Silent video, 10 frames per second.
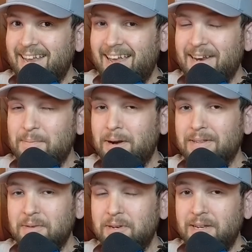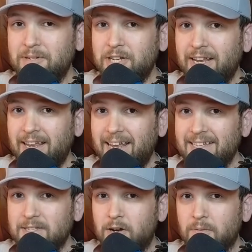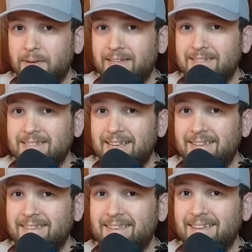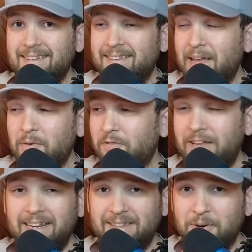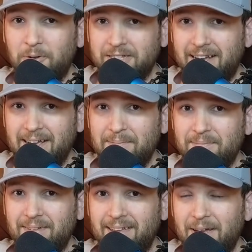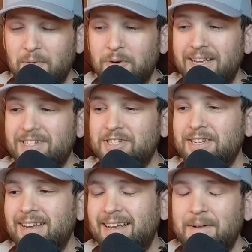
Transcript: And apparently when he was shaking hands, Dogman said that they were feeding the whole time, which